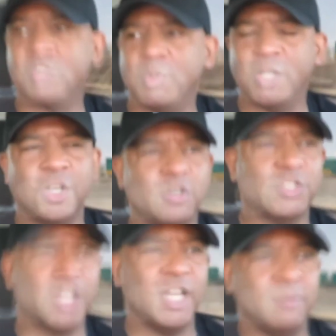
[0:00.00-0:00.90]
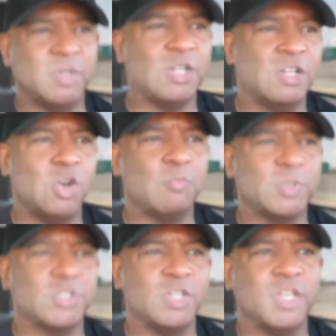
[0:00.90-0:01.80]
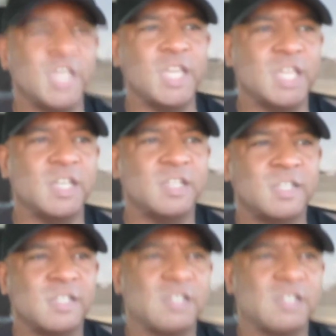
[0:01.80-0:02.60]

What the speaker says: It's been a long time. Hope to see you again.